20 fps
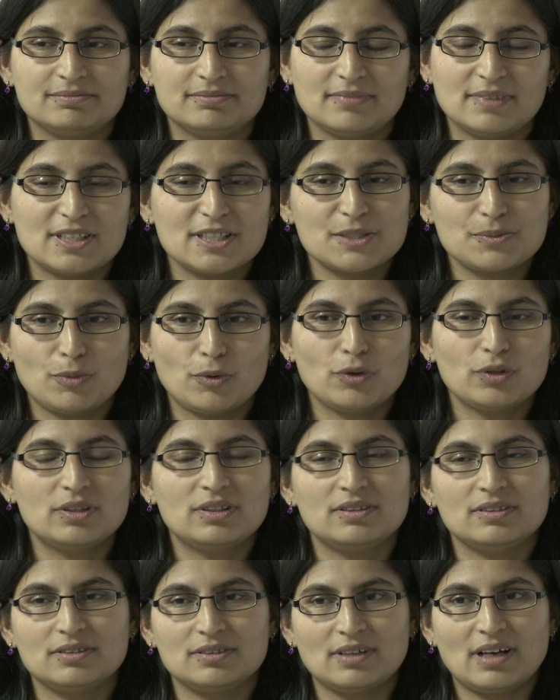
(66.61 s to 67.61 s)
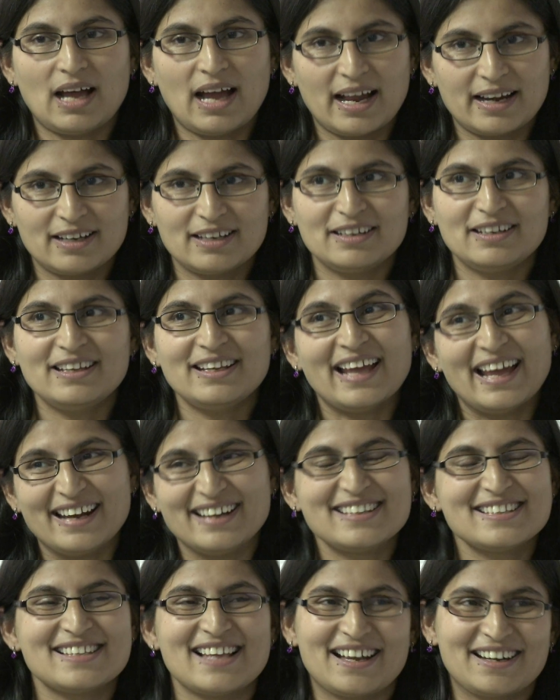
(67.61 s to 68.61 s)
it is both uh, heartening and
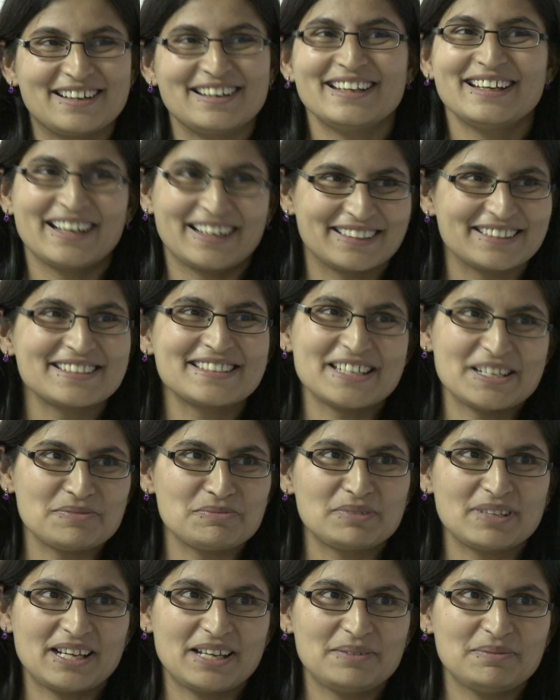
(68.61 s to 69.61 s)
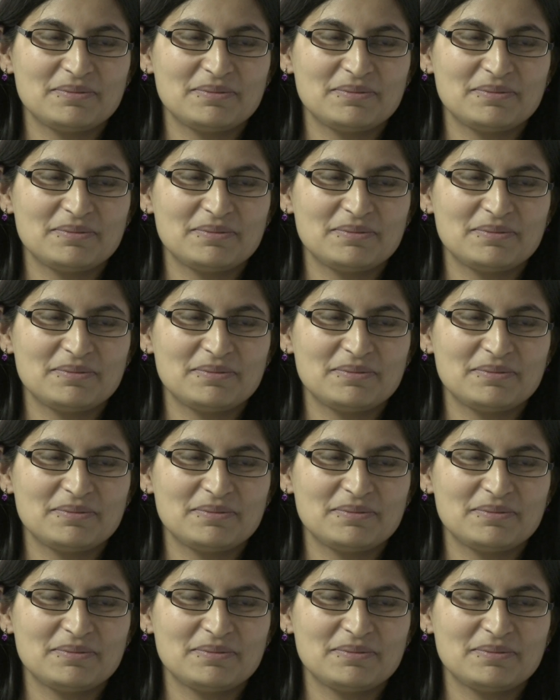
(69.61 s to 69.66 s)
disheartening at the same time.